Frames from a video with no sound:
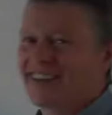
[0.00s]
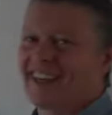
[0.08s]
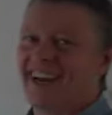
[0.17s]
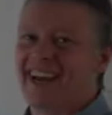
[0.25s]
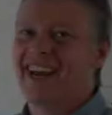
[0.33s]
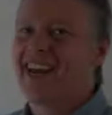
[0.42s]

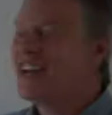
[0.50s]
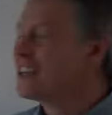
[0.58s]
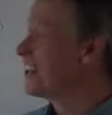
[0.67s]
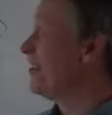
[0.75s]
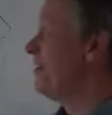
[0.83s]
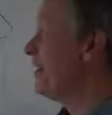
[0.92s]
Okay,
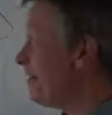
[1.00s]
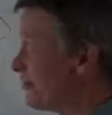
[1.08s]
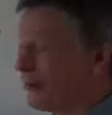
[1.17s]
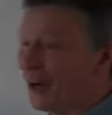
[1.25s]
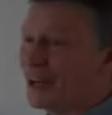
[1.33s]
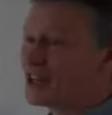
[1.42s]
so in
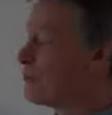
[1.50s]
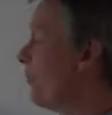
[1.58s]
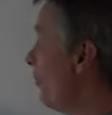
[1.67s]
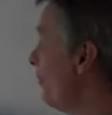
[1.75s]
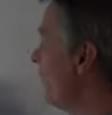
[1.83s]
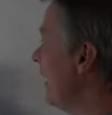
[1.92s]
other words,
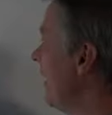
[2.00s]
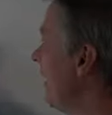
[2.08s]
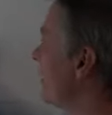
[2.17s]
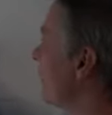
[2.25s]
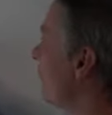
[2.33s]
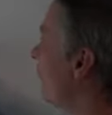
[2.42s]
what we
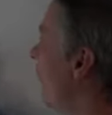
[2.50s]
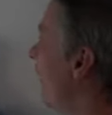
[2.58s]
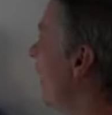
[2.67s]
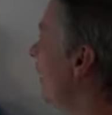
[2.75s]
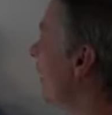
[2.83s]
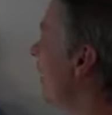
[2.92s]
need to
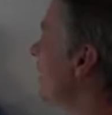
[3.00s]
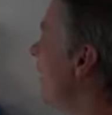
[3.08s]
find is